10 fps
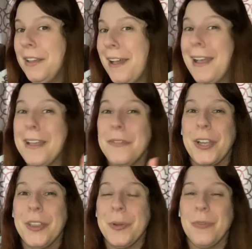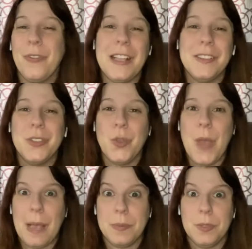I have other friends who
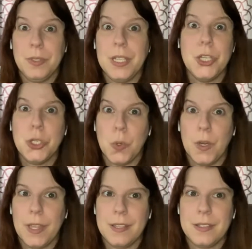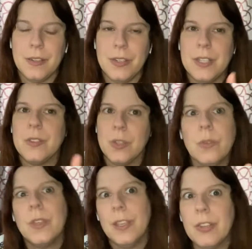absolutely adore that series,
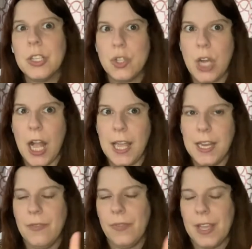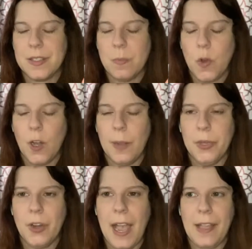so give it a shot if that's more up
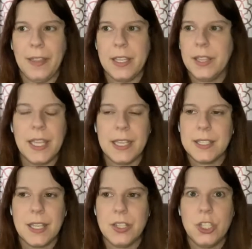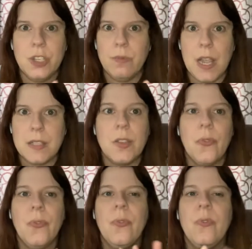your alley. Like I said, she writes
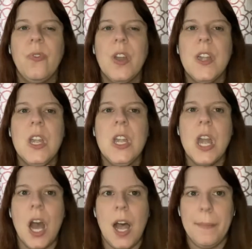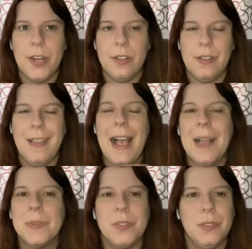phenomenal,
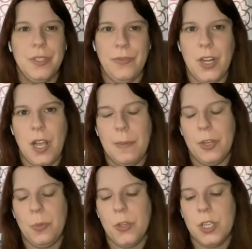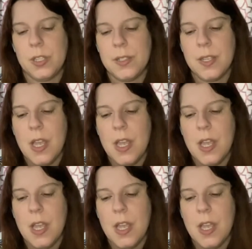absolutely phenomenal books.